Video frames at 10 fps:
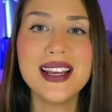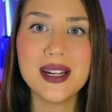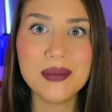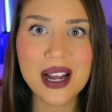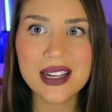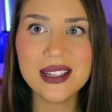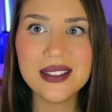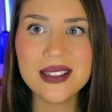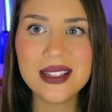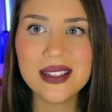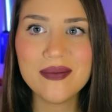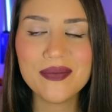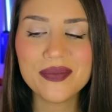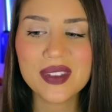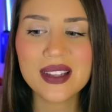in pregnancy,
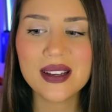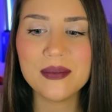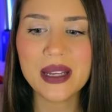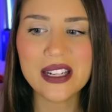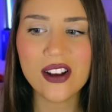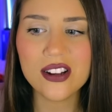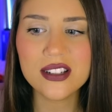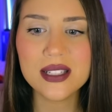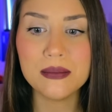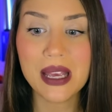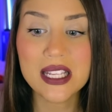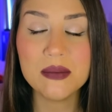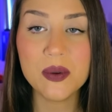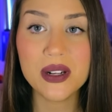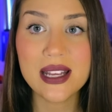being nauseous
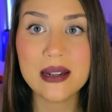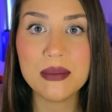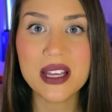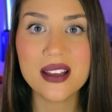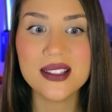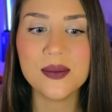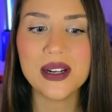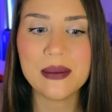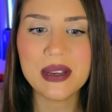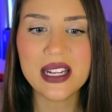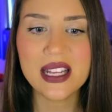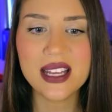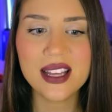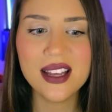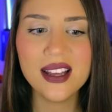makes me want to eat because when I'm eating,
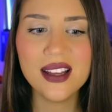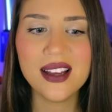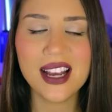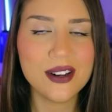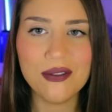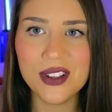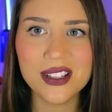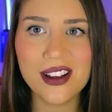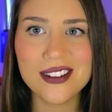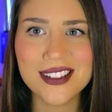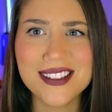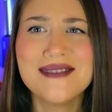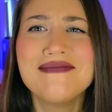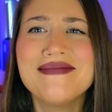I don't feel nauseous.